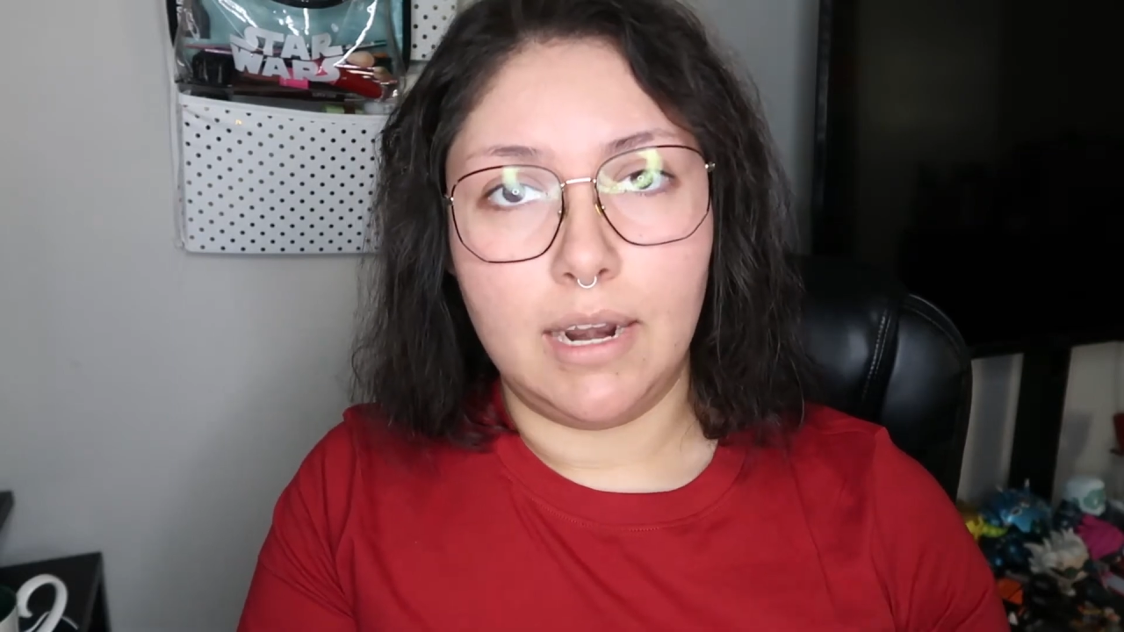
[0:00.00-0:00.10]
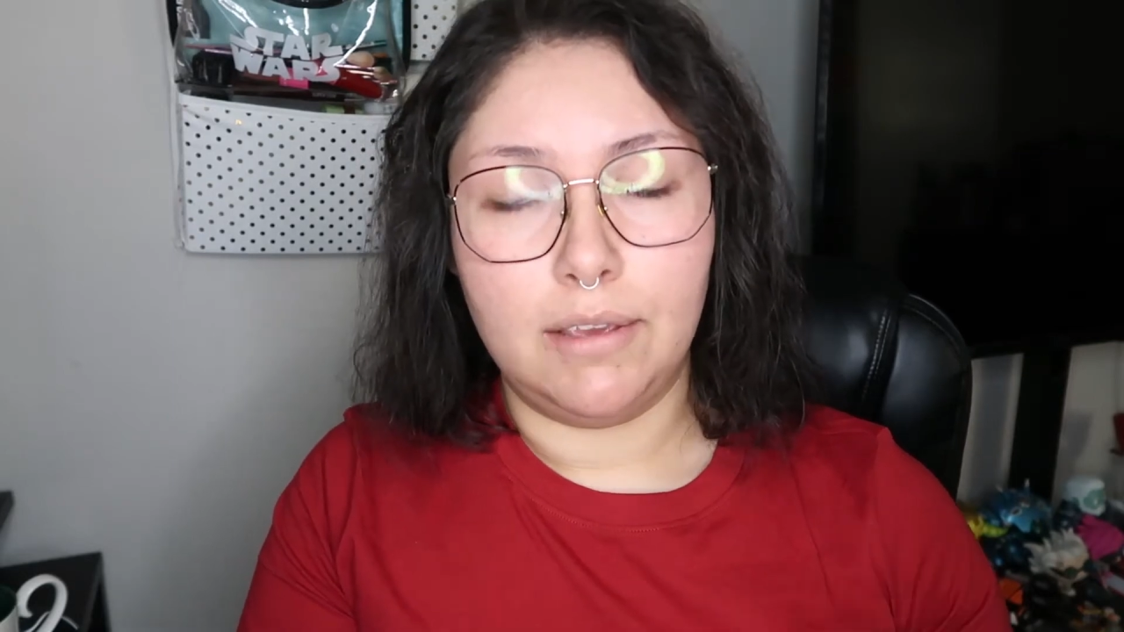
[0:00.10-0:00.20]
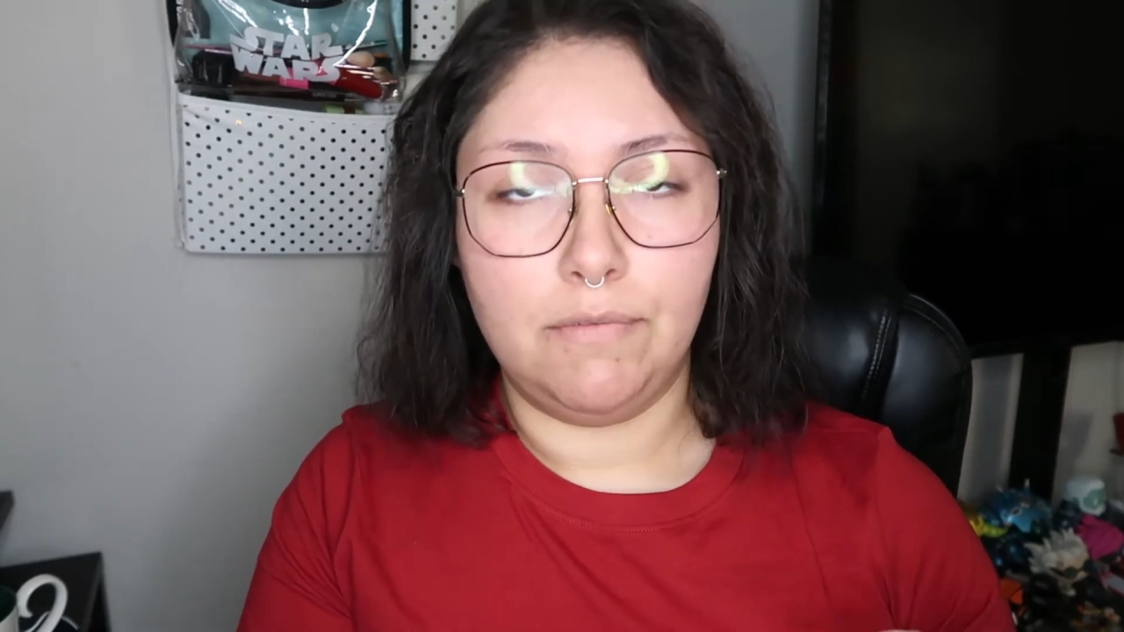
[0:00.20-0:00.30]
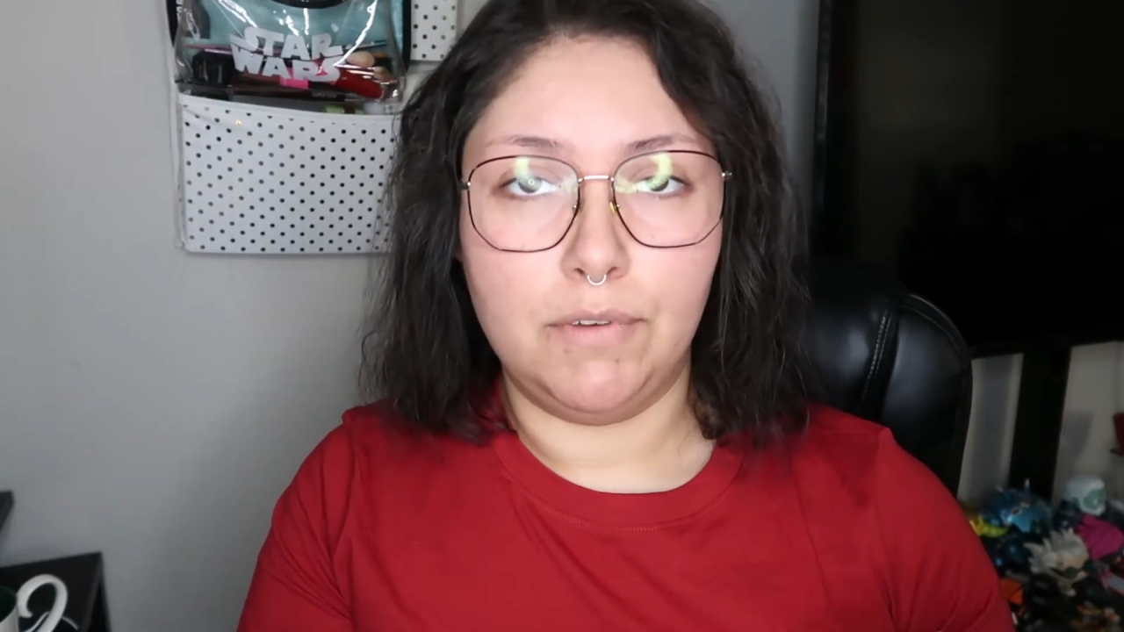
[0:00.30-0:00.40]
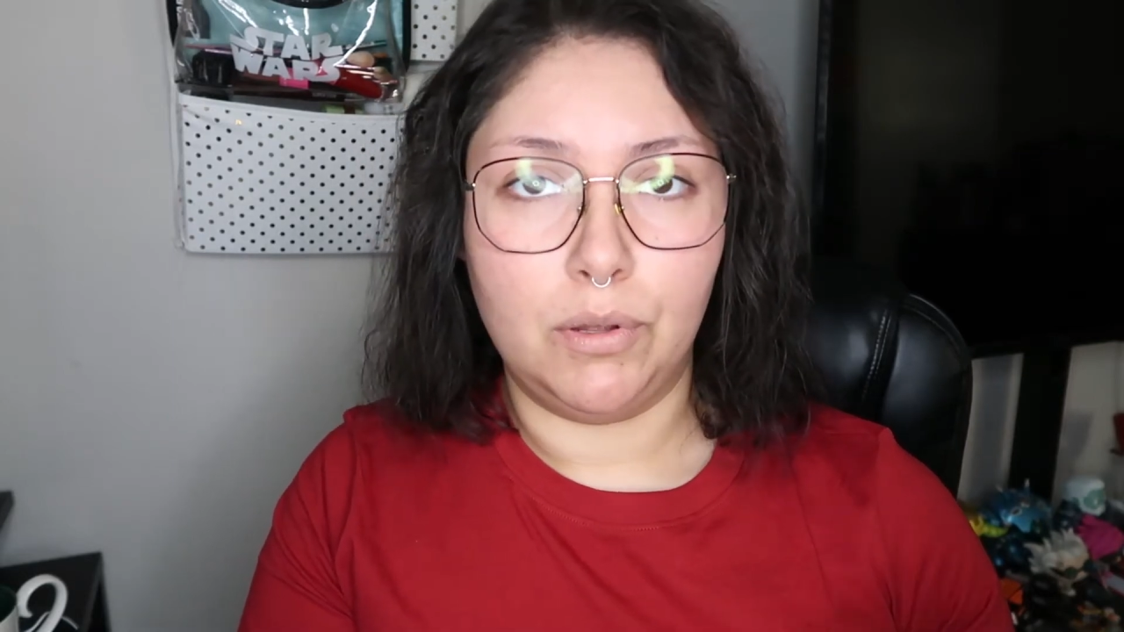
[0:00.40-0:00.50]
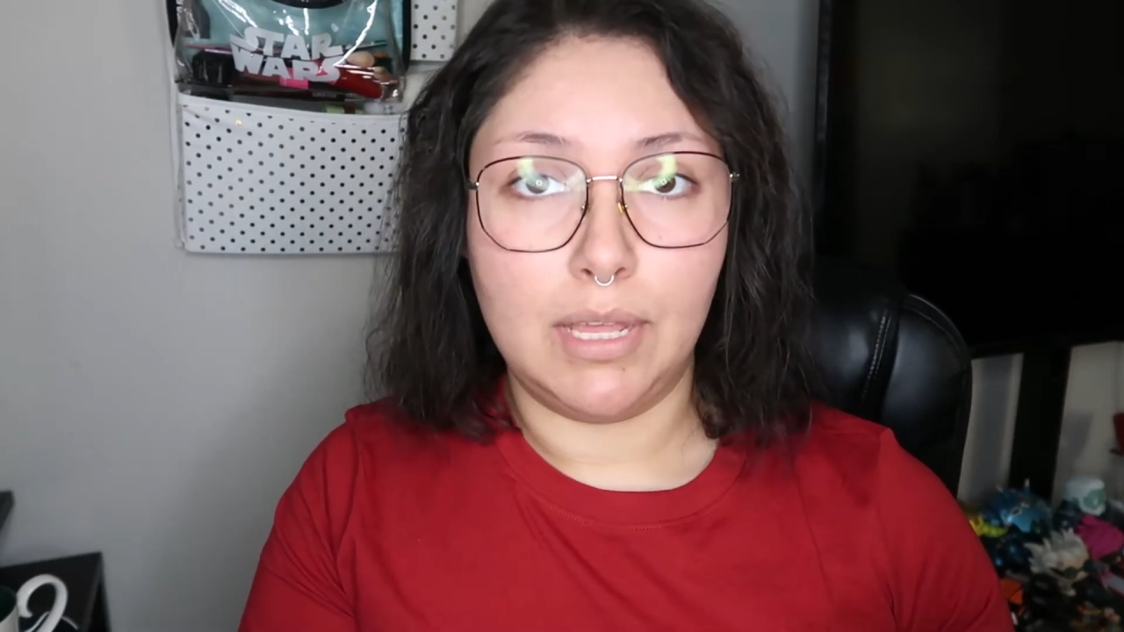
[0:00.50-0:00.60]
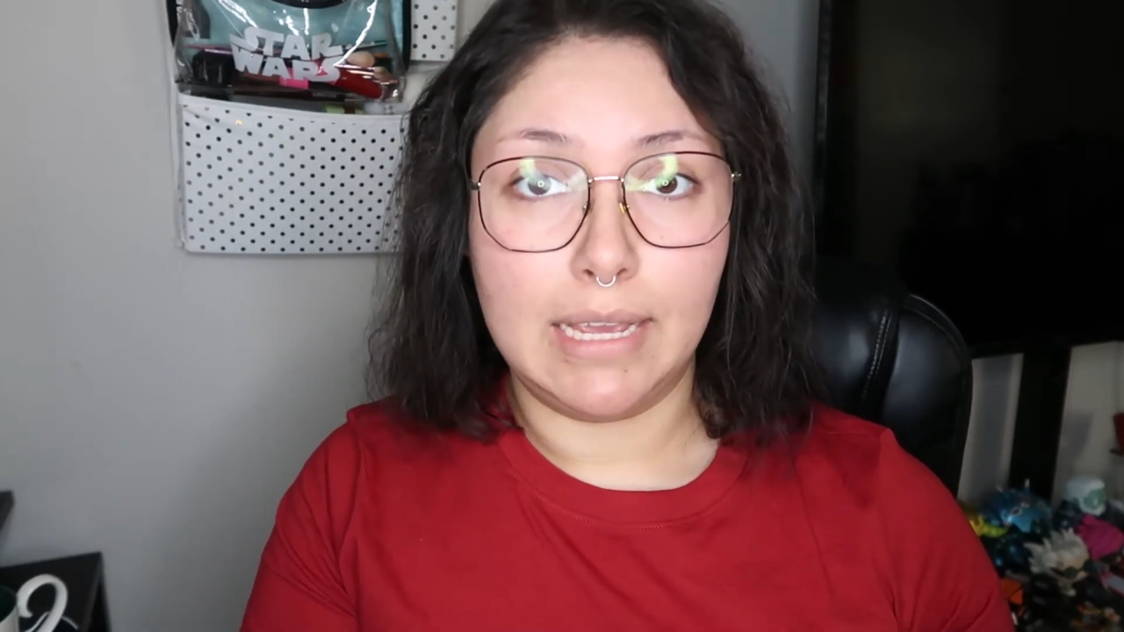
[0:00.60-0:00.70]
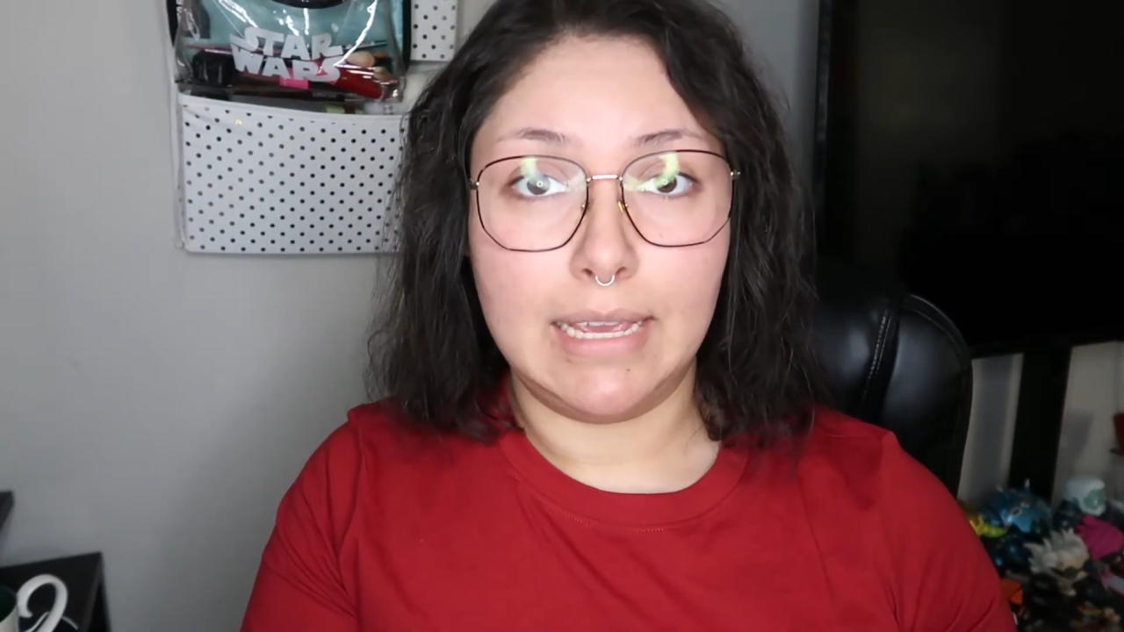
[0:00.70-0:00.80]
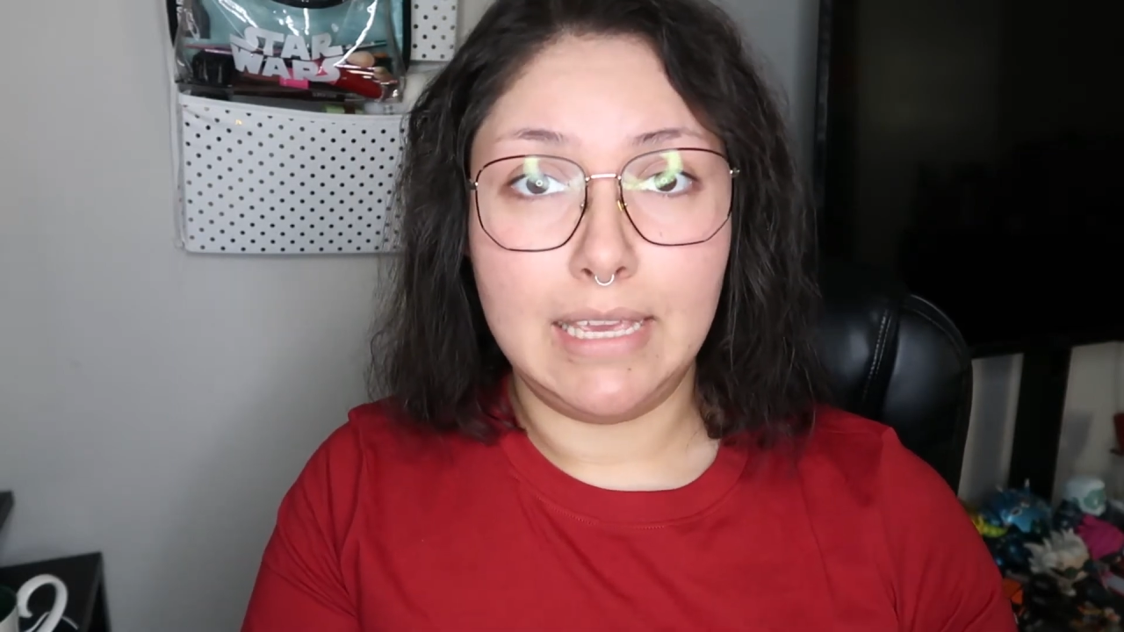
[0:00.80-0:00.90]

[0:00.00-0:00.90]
and I feel like I